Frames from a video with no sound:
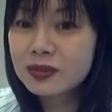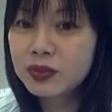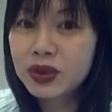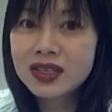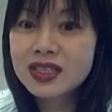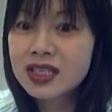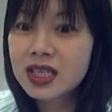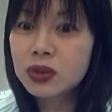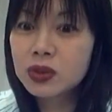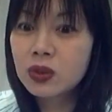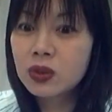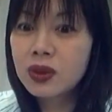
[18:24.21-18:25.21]
But
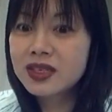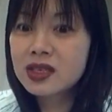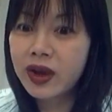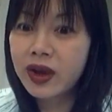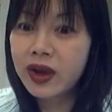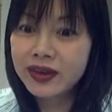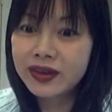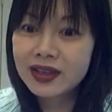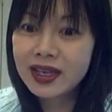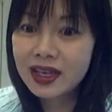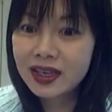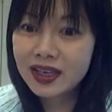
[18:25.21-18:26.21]
still, once a while,
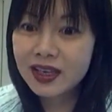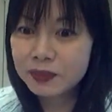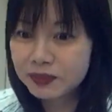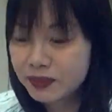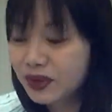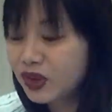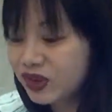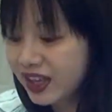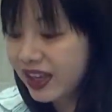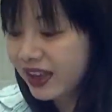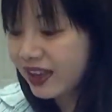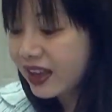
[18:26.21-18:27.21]
hit him,
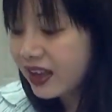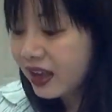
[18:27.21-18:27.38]
okay?